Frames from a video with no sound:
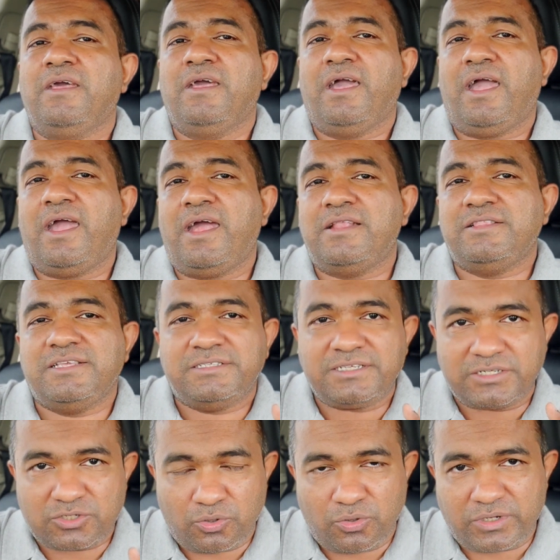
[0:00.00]
And this is a
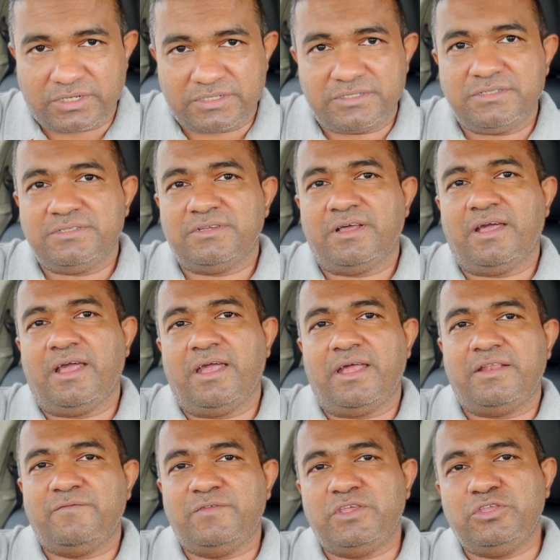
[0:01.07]
token,
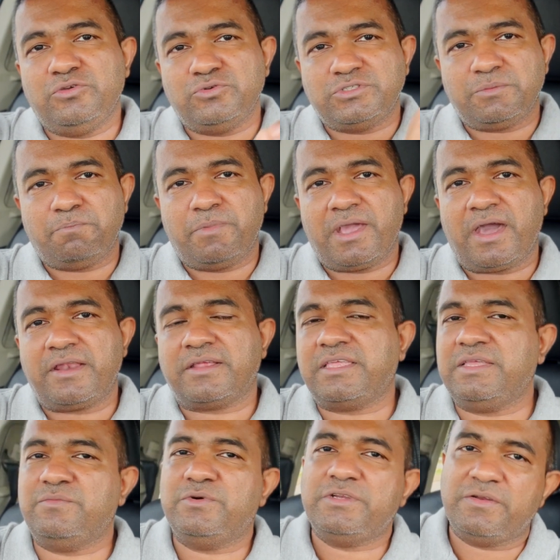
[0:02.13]
and we use a bearer
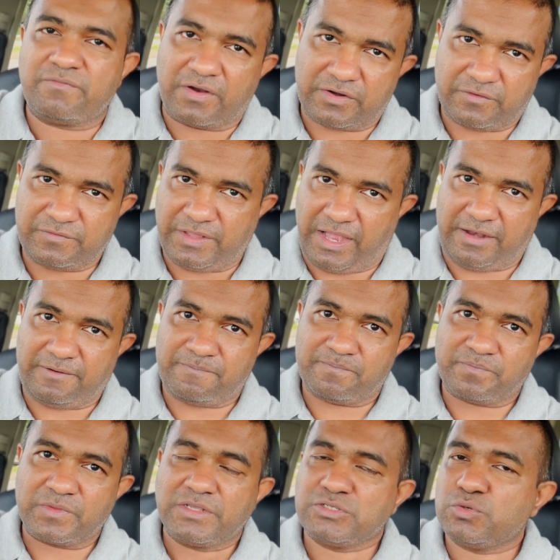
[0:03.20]
keyword in front of that.
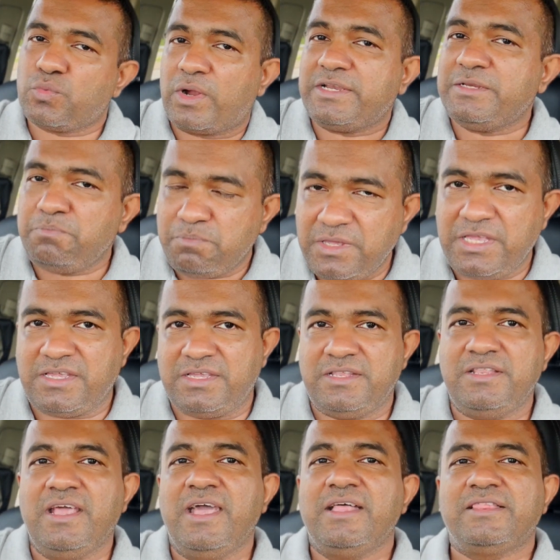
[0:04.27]
So what it
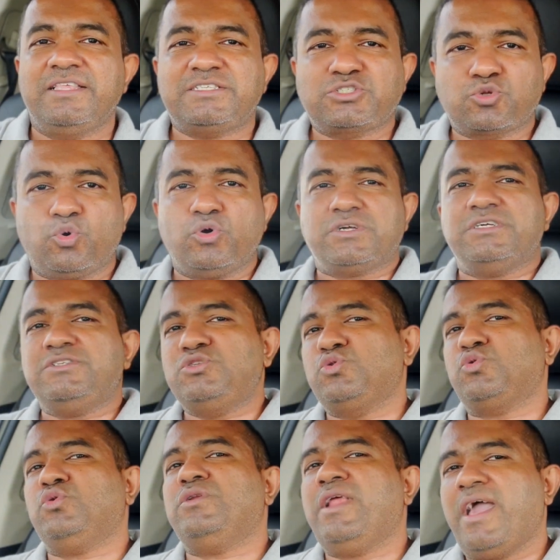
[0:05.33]
means, this token
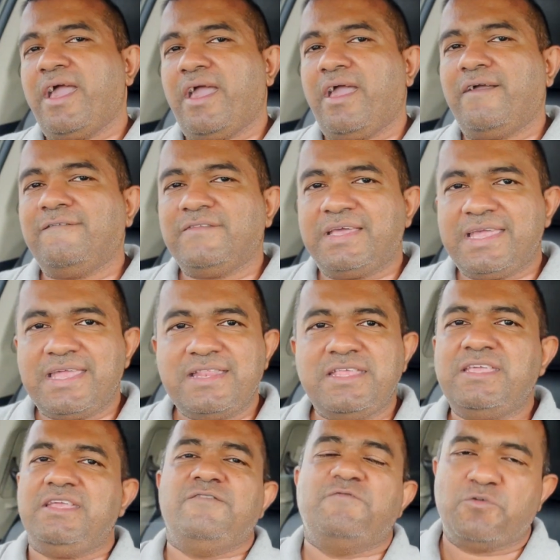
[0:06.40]
don't have any
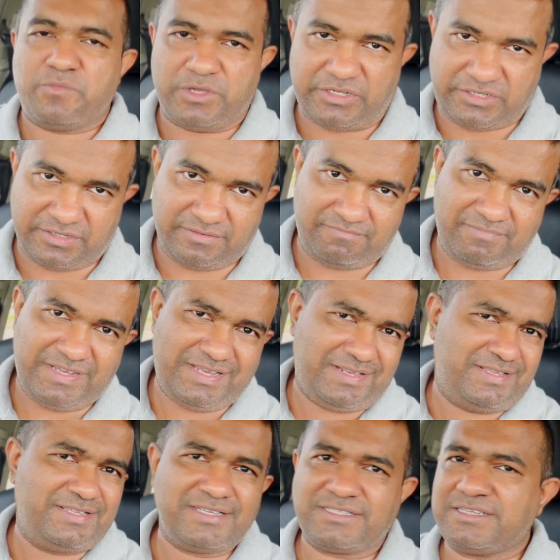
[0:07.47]
information,
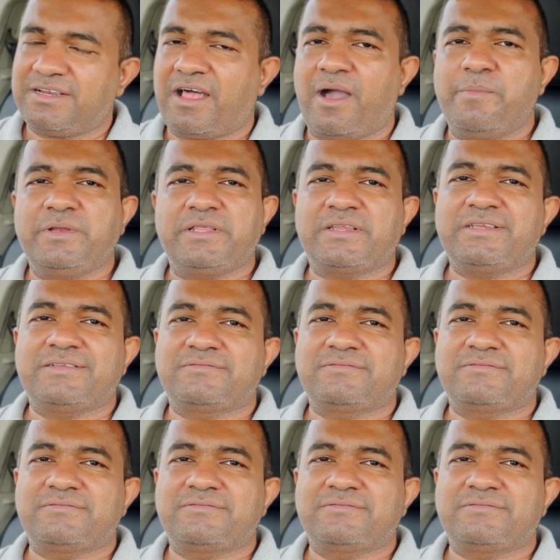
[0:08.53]
it's just an arbitrary